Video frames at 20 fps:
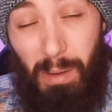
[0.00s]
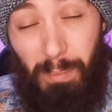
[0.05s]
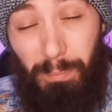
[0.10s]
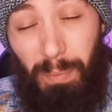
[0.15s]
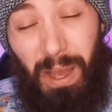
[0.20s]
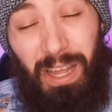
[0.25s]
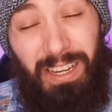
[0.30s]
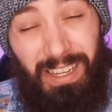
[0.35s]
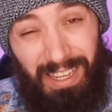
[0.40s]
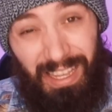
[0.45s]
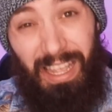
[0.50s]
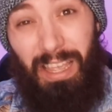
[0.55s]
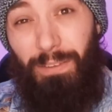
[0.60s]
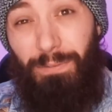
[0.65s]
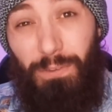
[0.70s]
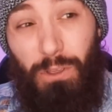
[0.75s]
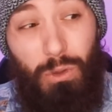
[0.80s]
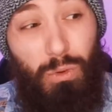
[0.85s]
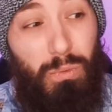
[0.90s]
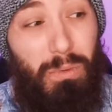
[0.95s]
but
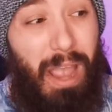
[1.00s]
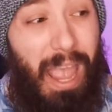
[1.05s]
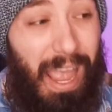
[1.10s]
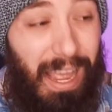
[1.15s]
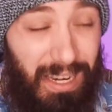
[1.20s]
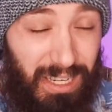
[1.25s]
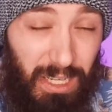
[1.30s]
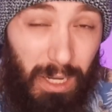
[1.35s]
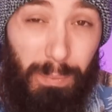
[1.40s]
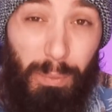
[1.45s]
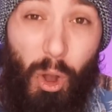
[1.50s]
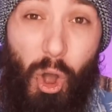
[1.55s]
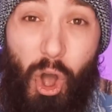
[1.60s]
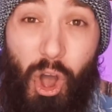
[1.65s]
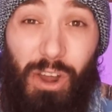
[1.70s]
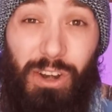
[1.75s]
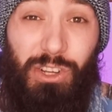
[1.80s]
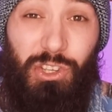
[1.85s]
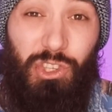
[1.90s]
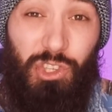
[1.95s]
if you end up
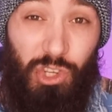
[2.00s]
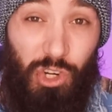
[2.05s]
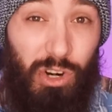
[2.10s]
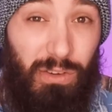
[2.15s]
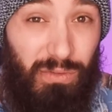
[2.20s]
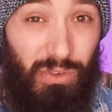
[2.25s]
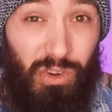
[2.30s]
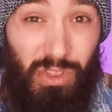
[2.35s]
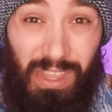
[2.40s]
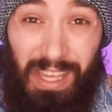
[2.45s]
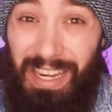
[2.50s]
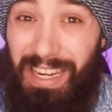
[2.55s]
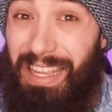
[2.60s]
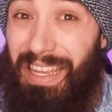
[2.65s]
on a server that